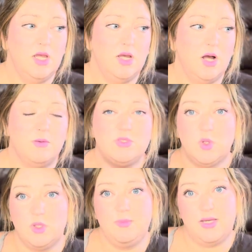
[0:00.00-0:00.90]
um,
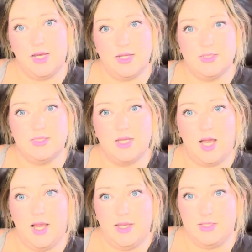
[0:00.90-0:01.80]
solely because
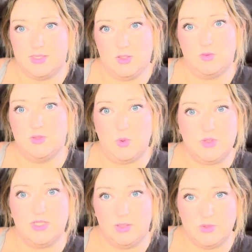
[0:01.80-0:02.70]
I assumed
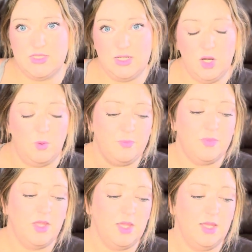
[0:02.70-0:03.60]
most of them would say no.
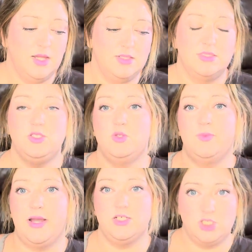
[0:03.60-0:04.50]
And to
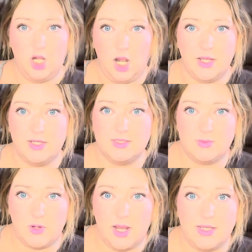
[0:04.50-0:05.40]
my shocking
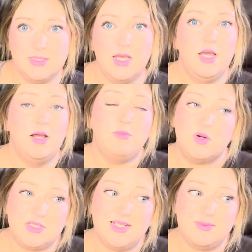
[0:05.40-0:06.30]
surprise,
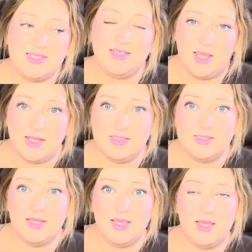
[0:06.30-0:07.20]
most of them said
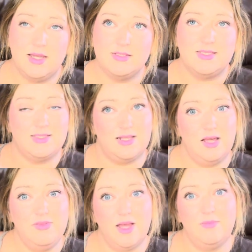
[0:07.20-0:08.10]
yes. And since I
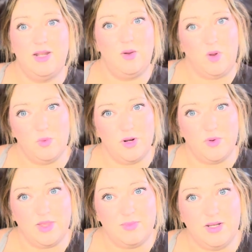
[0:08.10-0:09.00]
love them and I want to work
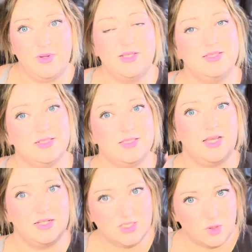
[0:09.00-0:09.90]
with them anyways, because
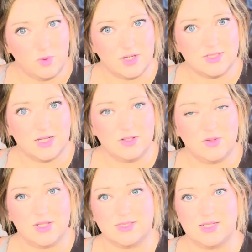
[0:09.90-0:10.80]
I don't want to tell you
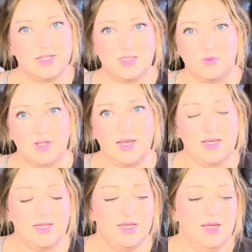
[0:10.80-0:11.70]
things that I don't
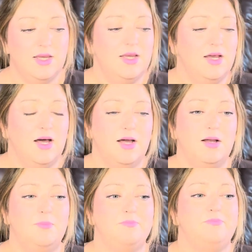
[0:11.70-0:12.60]
like,
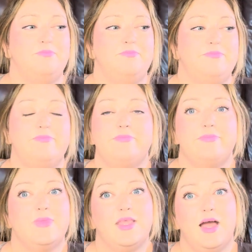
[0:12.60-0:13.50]
um,
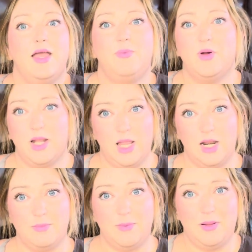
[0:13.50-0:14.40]
I put a
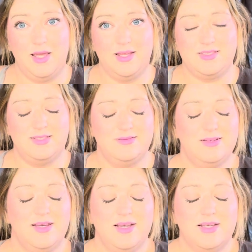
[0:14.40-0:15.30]
lot on my plate.
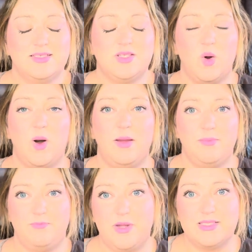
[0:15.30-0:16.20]
So
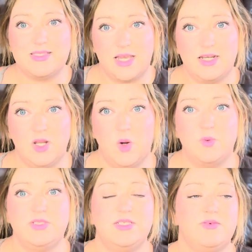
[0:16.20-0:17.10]
I've been saying
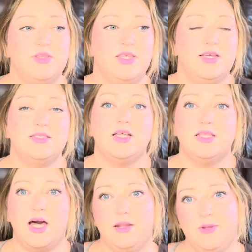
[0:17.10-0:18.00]
no to different things. A
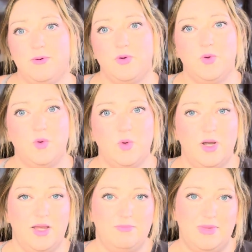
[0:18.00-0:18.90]
lot of people who
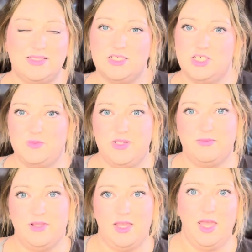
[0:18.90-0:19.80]
messaged me and
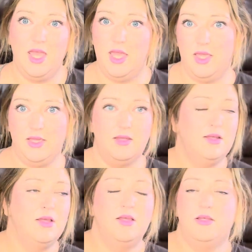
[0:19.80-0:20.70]
were like, hey,
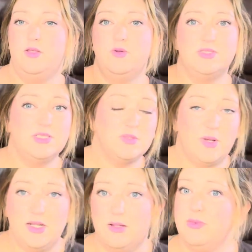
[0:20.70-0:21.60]
use this
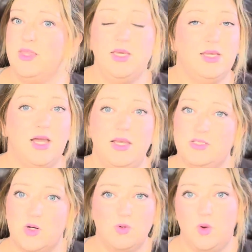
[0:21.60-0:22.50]
random thing. I
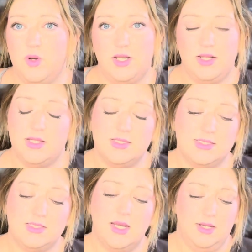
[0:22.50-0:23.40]
don't know what it
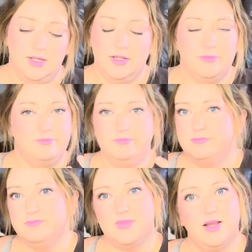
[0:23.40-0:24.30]
is.
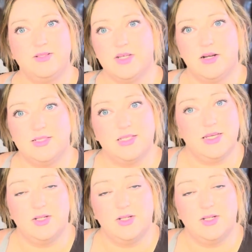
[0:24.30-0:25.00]
I was already saying